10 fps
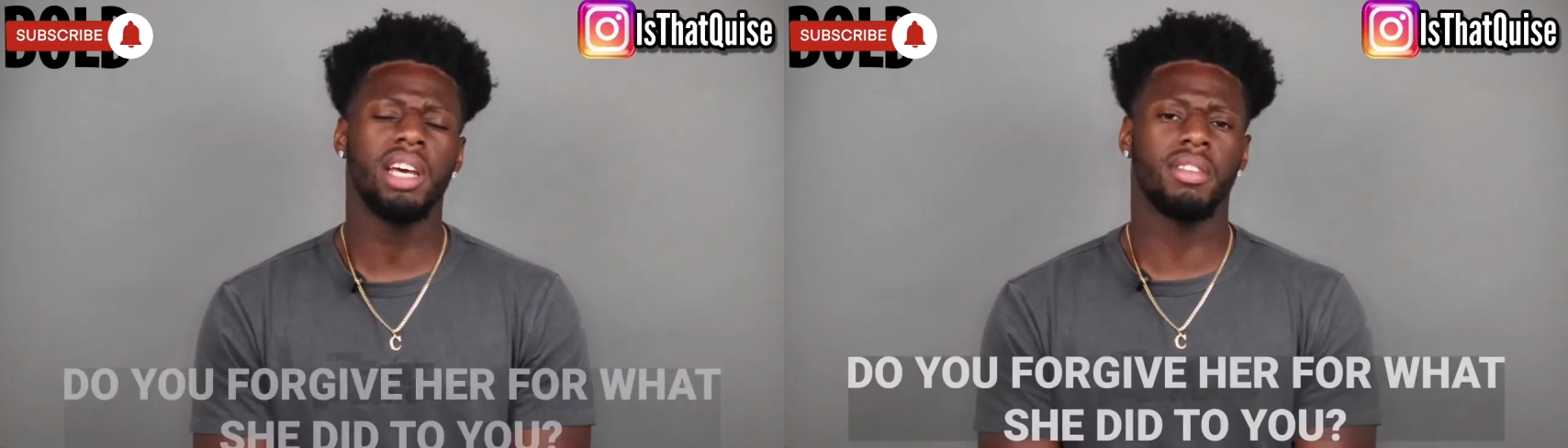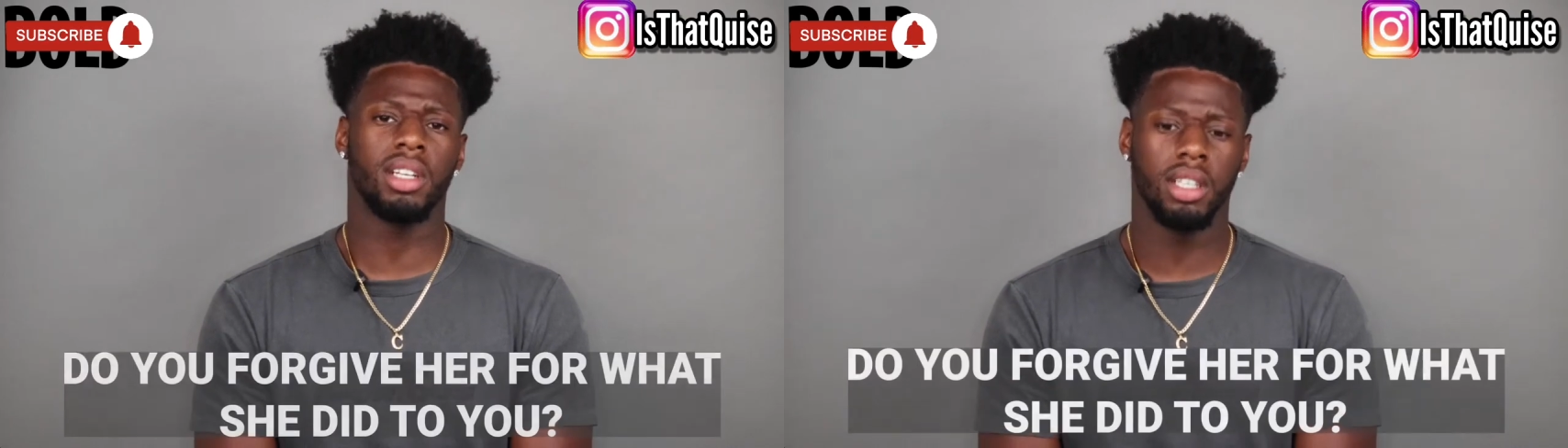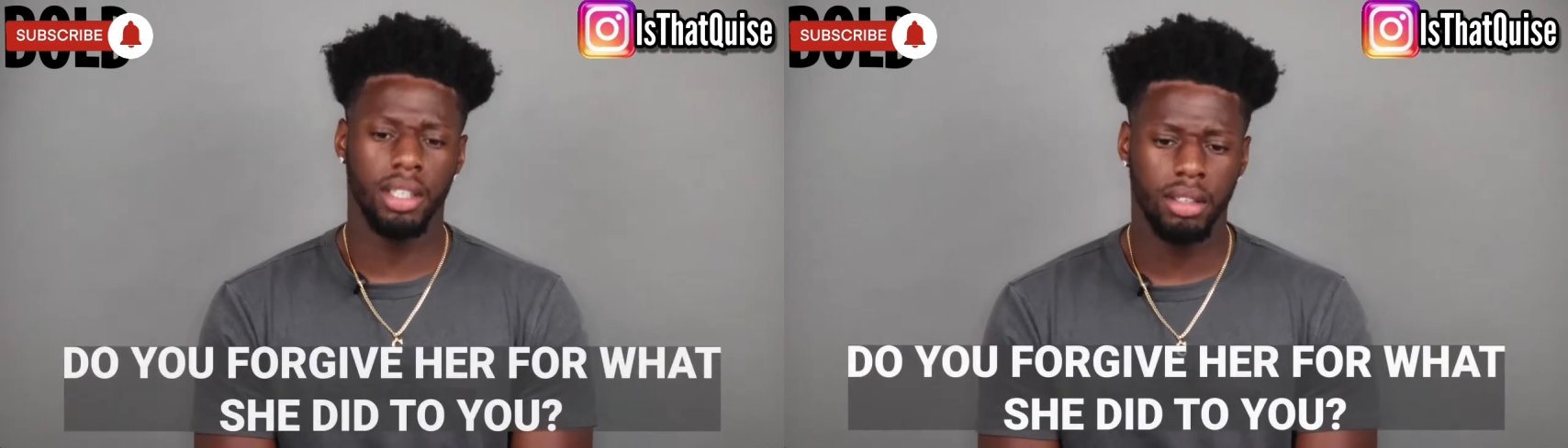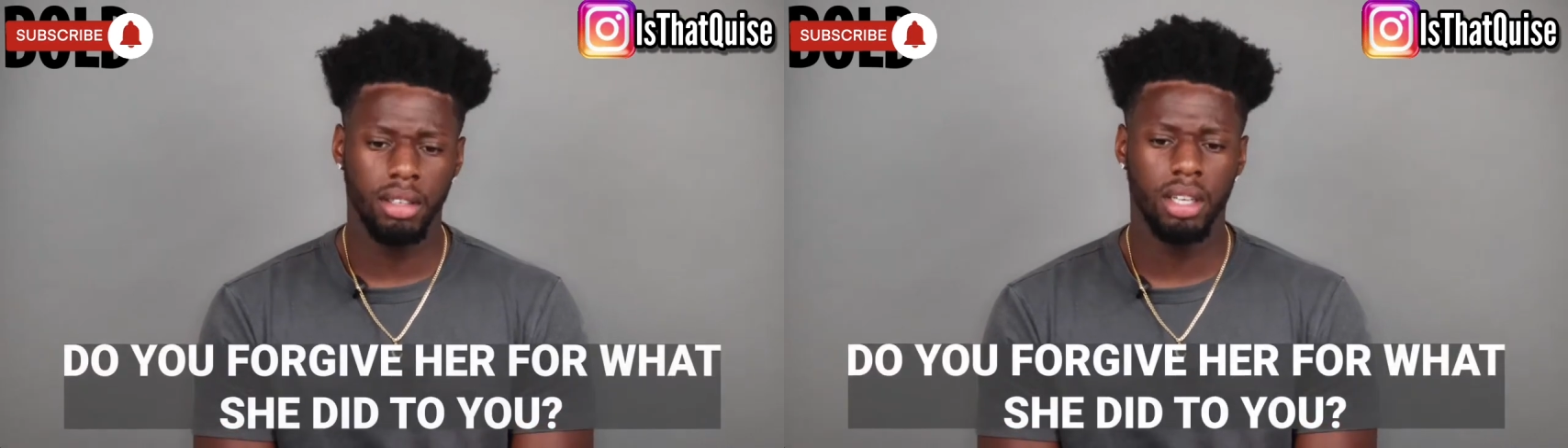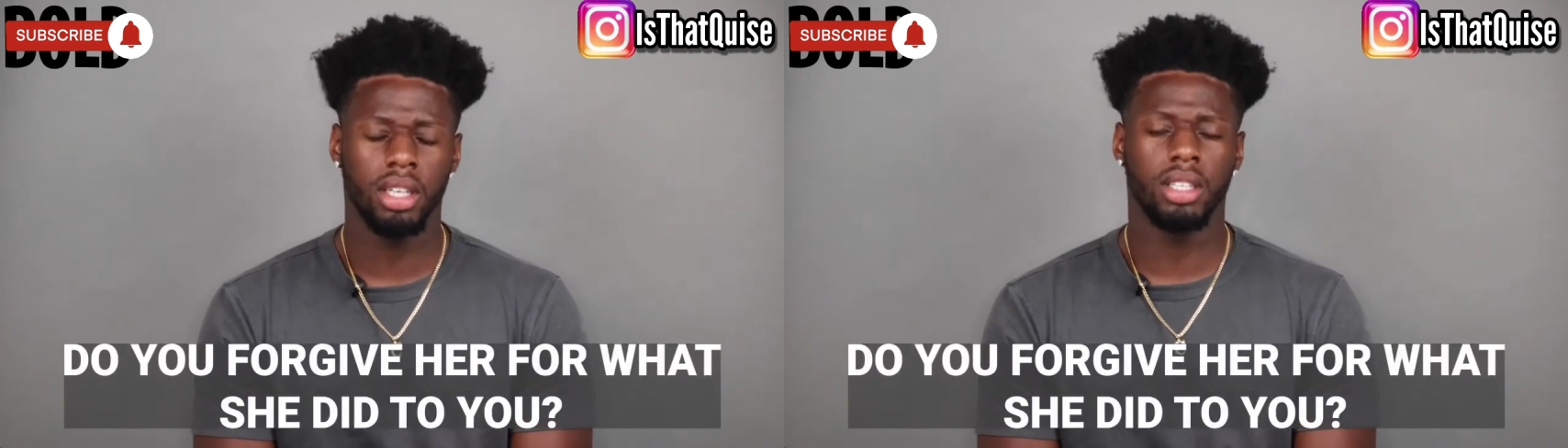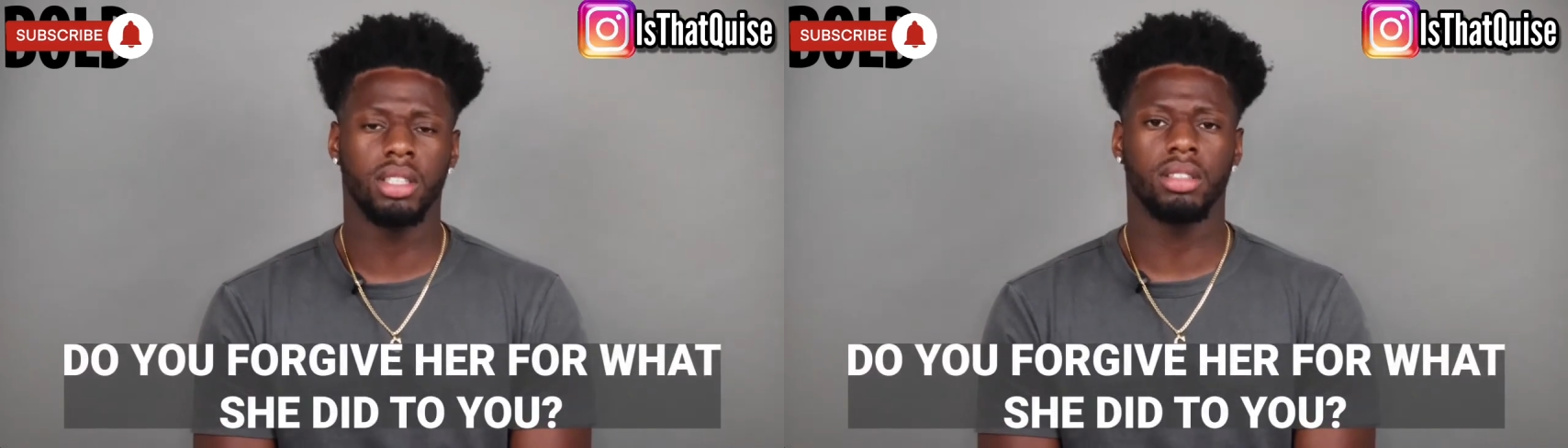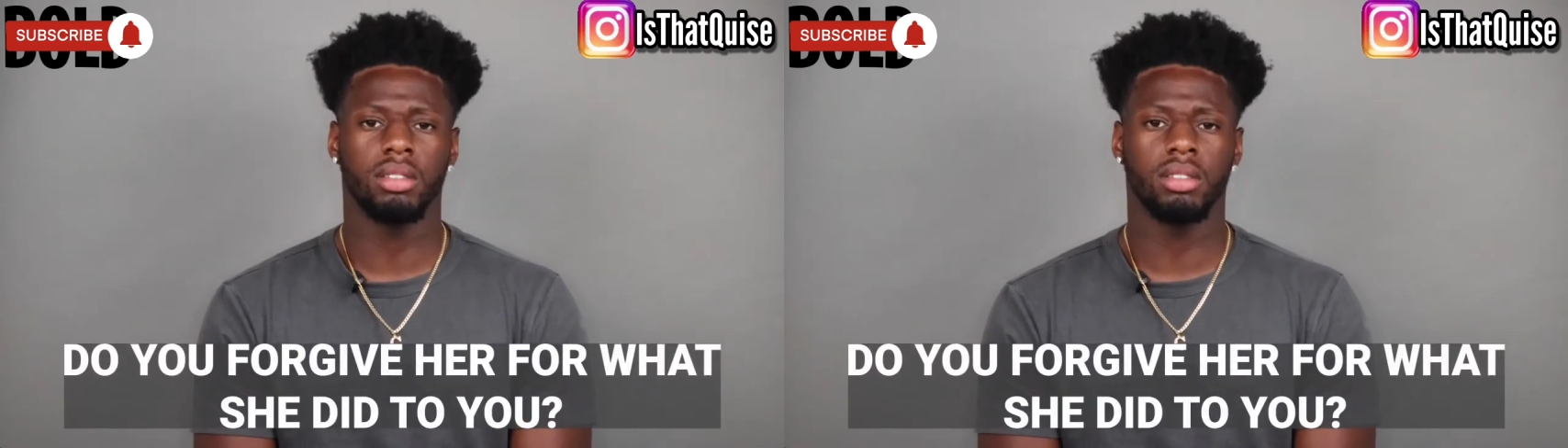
definitely, yeah.